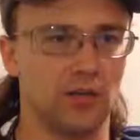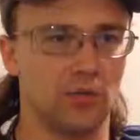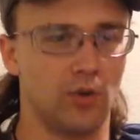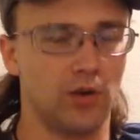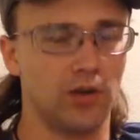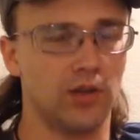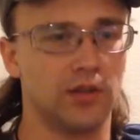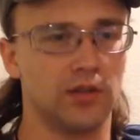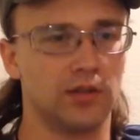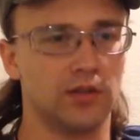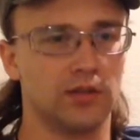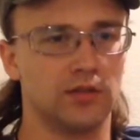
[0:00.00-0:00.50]

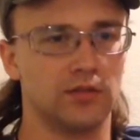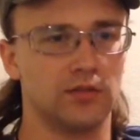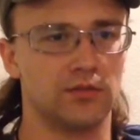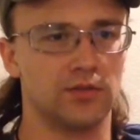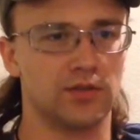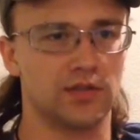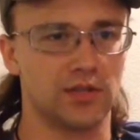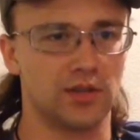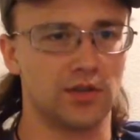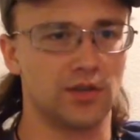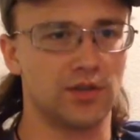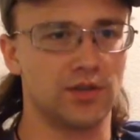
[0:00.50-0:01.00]
wanted to
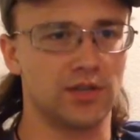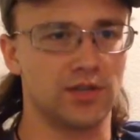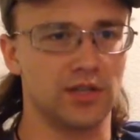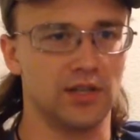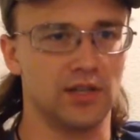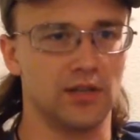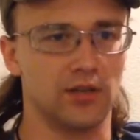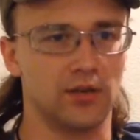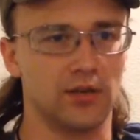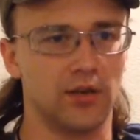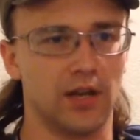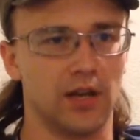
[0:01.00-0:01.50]
seriously
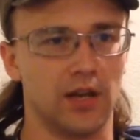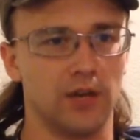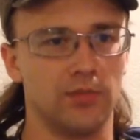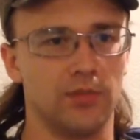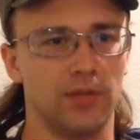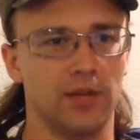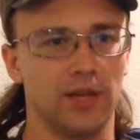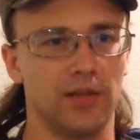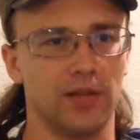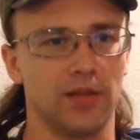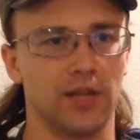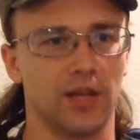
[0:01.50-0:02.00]
learn how to
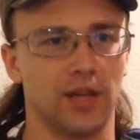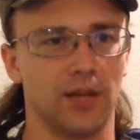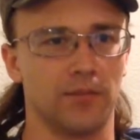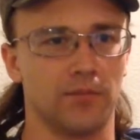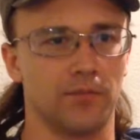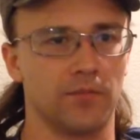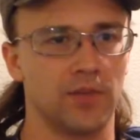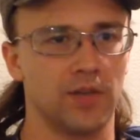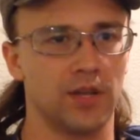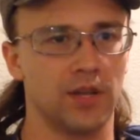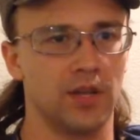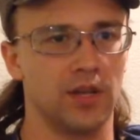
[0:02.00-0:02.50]
play the game.
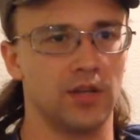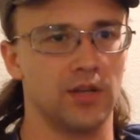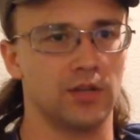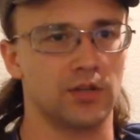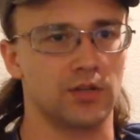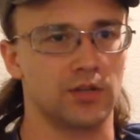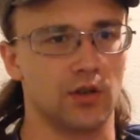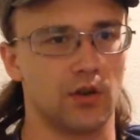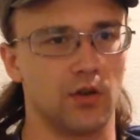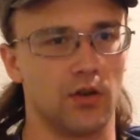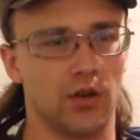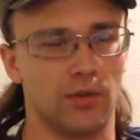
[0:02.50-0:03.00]

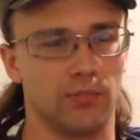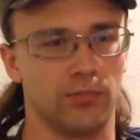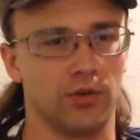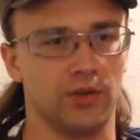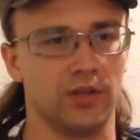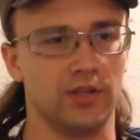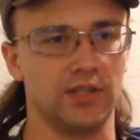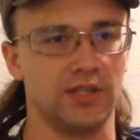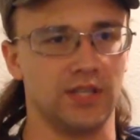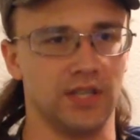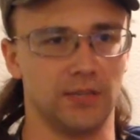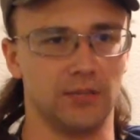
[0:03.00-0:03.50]
So I put
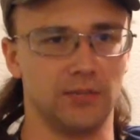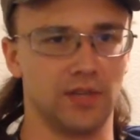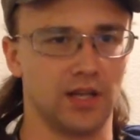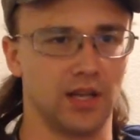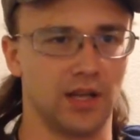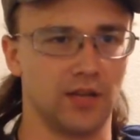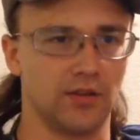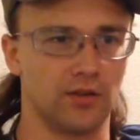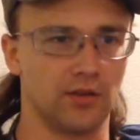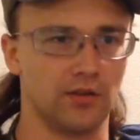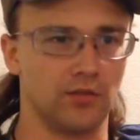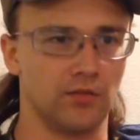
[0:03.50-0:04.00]
a team
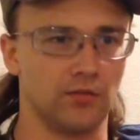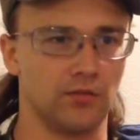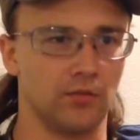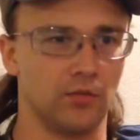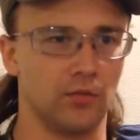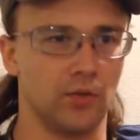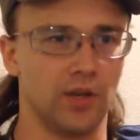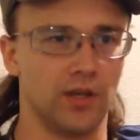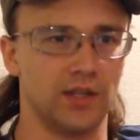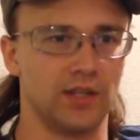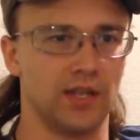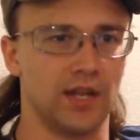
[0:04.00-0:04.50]
together,
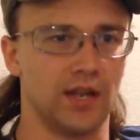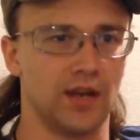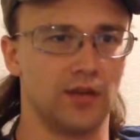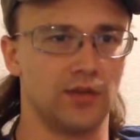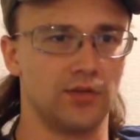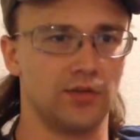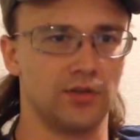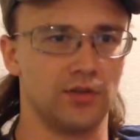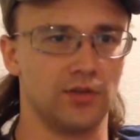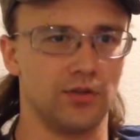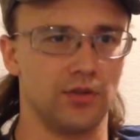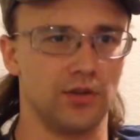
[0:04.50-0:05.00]
went
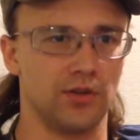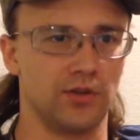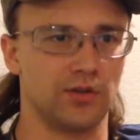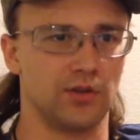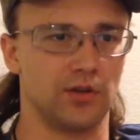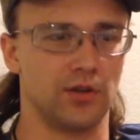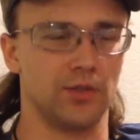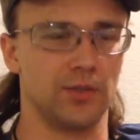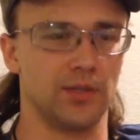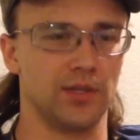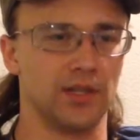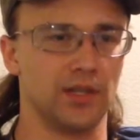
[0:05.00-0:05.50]
down to the
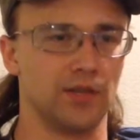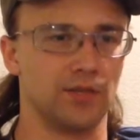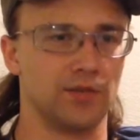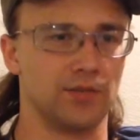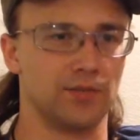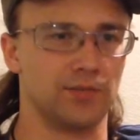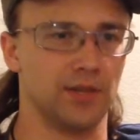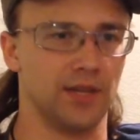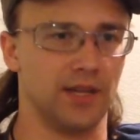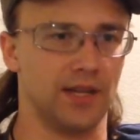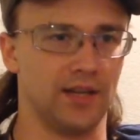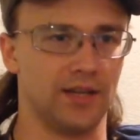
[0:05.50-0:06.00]
tournament that was
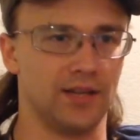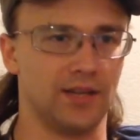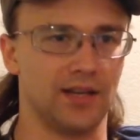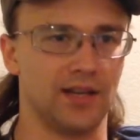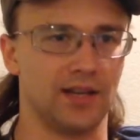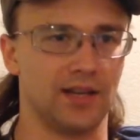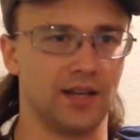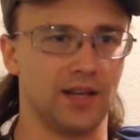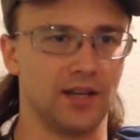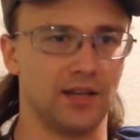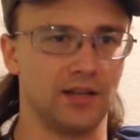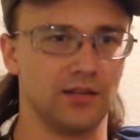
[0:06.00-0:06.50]
playing that
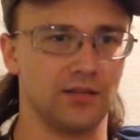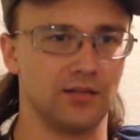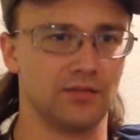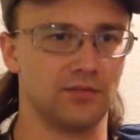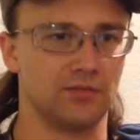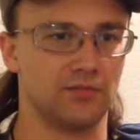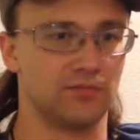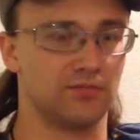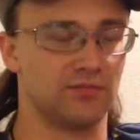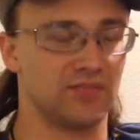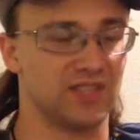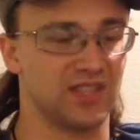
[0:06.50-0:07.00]
night,
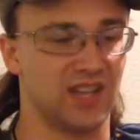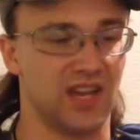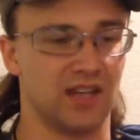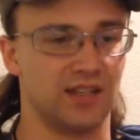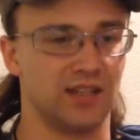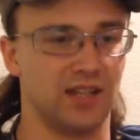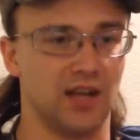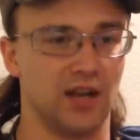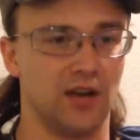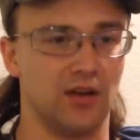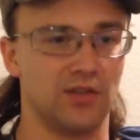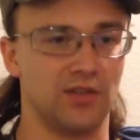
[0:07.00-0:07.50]
sat
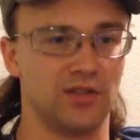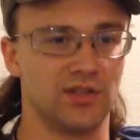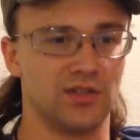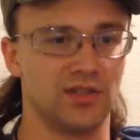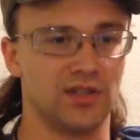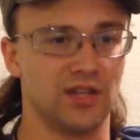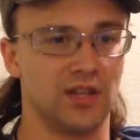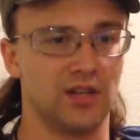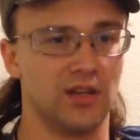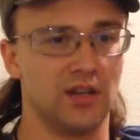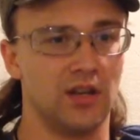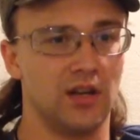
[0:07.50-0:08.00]
down and
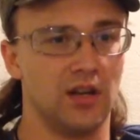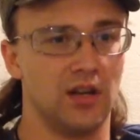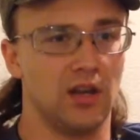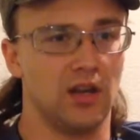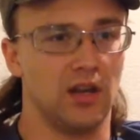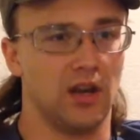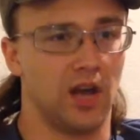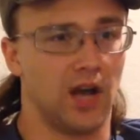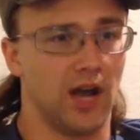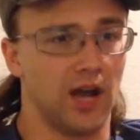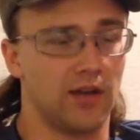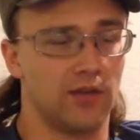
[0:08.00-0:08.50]
said,
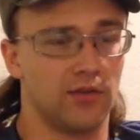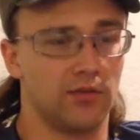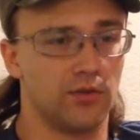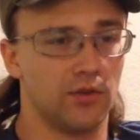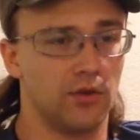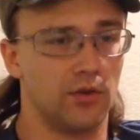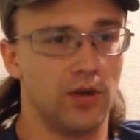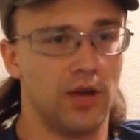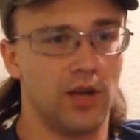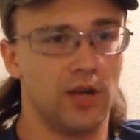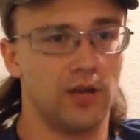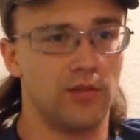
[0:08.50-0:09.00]
"I don't
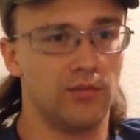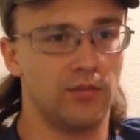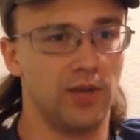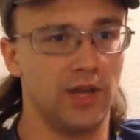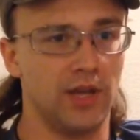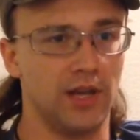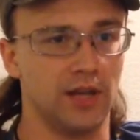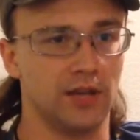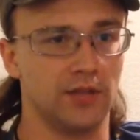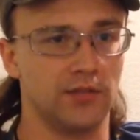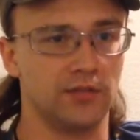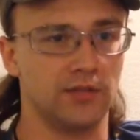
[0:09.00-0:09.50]
know how to
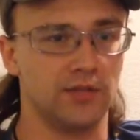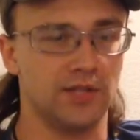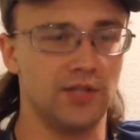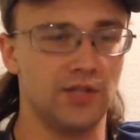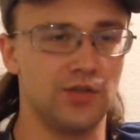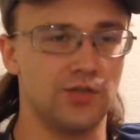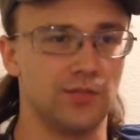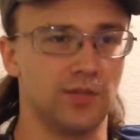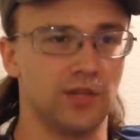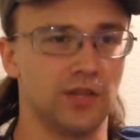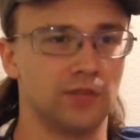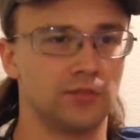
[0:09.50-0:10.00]
play,
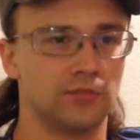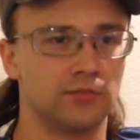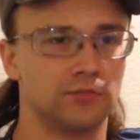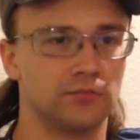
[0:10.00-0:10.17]
teach me."